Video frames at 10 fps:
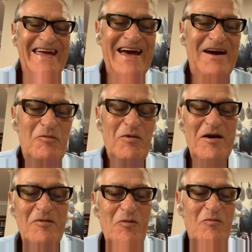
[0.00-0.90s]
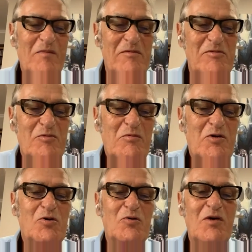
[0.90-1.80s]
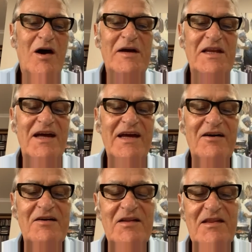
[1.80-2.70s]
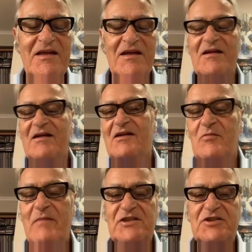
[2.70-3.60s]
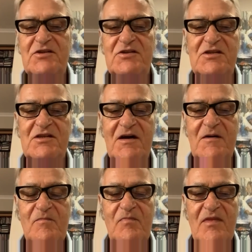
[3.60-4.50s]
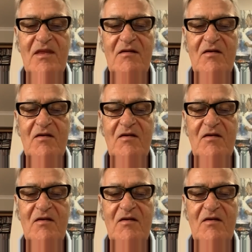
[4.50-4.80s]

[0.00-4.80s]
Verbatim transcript: Yeah, yeah, maybe we will. I mean, you, know, the, you mentioned um,